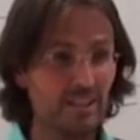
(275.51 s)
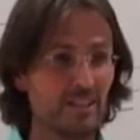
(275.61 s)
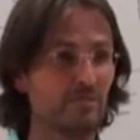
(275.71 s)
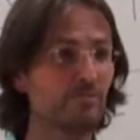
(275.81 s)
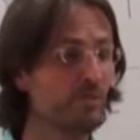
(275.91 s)

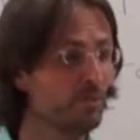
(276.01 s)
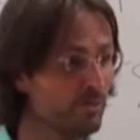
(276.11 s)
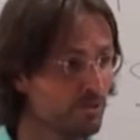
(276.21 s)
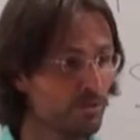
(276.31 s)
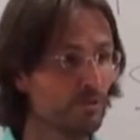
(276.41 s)
then feel
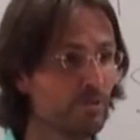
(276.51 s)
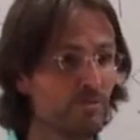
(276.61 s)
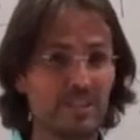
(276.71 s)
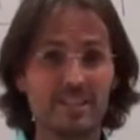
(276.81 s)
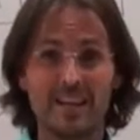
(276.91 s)
the truth of
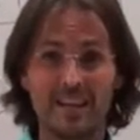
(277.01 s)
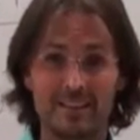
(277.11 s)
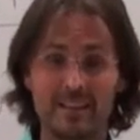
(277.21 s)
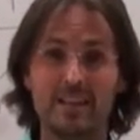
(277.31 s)
it. And then